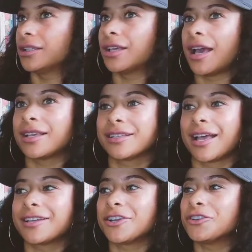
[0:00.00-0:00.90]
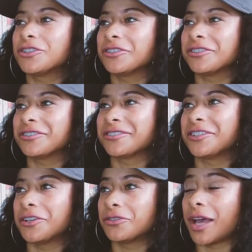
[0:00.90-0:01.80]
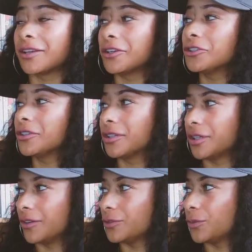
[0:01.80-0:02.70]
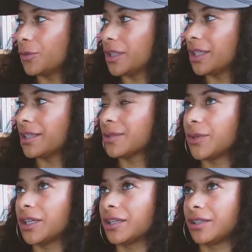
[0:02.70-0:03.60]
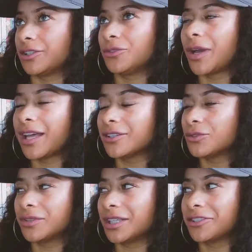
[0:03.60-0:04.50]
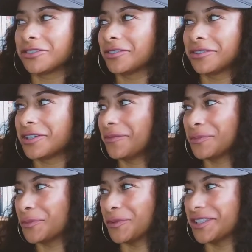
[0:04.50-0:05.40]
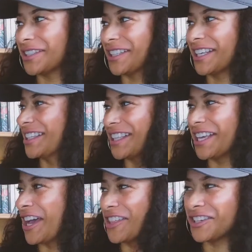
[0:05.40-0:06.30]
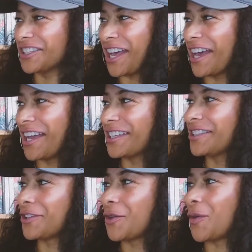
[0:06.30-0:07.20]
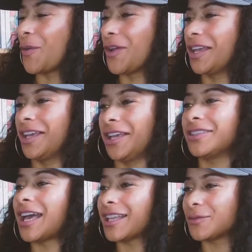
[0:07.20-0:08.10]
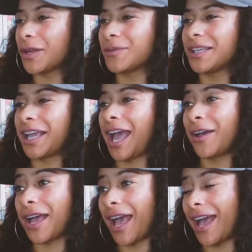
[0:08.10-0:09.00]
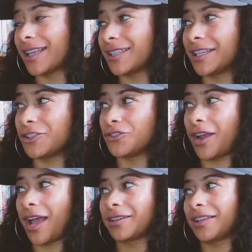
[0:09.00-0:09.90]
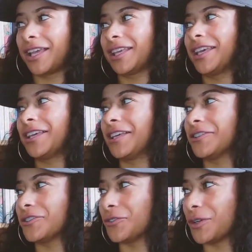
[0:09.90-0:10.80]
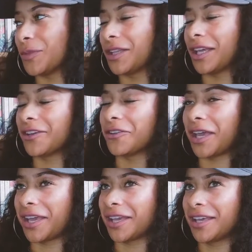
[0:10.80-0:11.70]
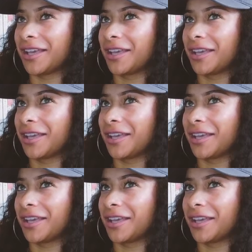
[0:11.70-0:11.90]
I said, I know I know you're uncomfortable with this, but you got to do things you're uncomfortable with to get to the other side. So that's what I'm saying. I had to get dragged, like, kicking and screaming, like, okay,